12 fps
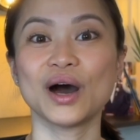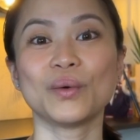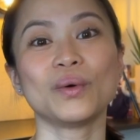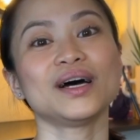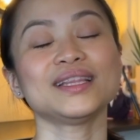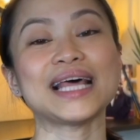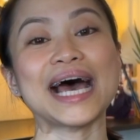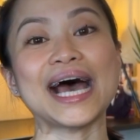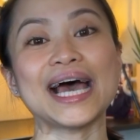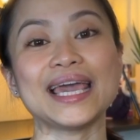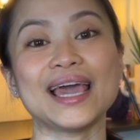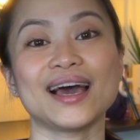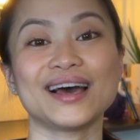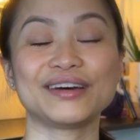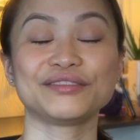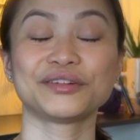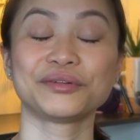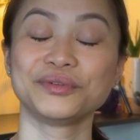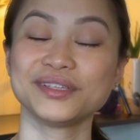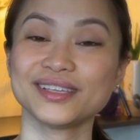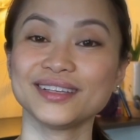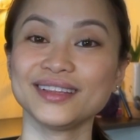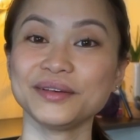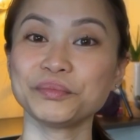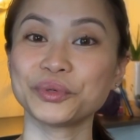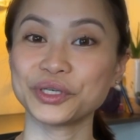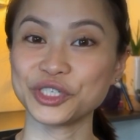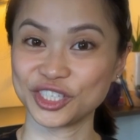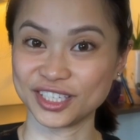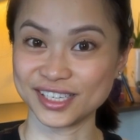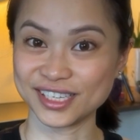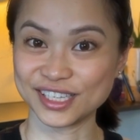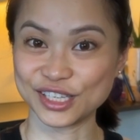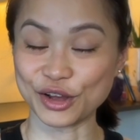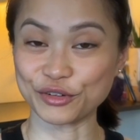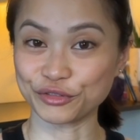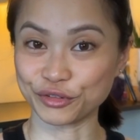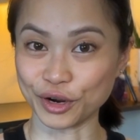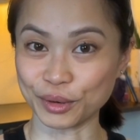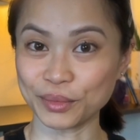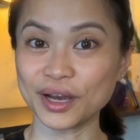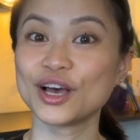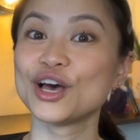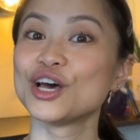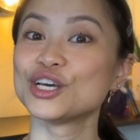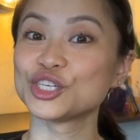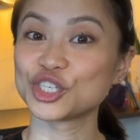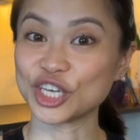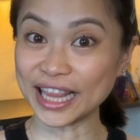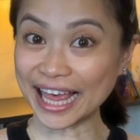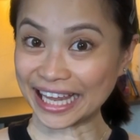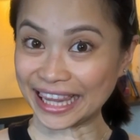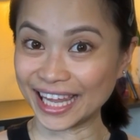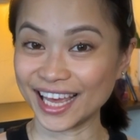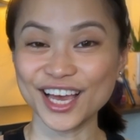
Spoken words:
what I have recently purchased from Chanel.